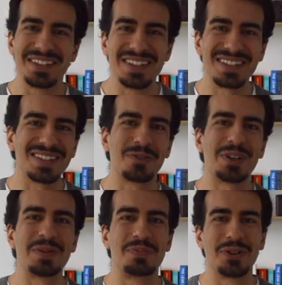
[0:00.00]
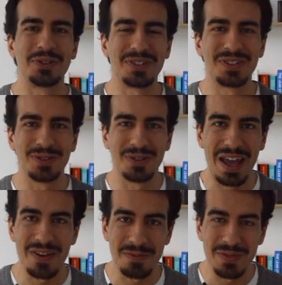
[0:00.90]
This is a great approach to
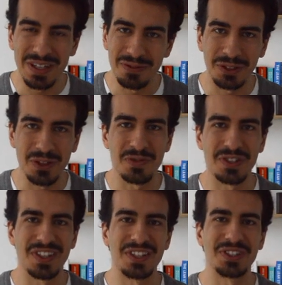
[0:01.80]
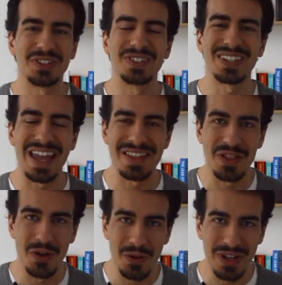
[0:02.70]
have meaningful conversations and
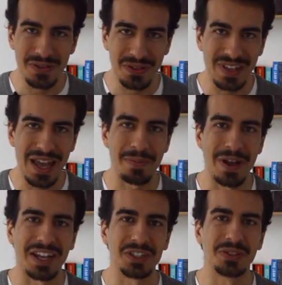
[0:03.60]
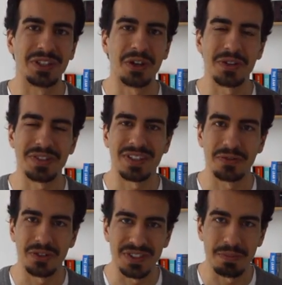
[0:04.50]
know if the app actually caused that
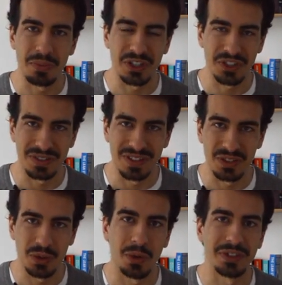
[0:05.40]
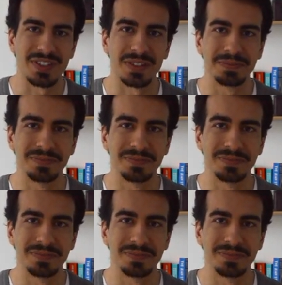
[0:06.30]
first impression that you wanted.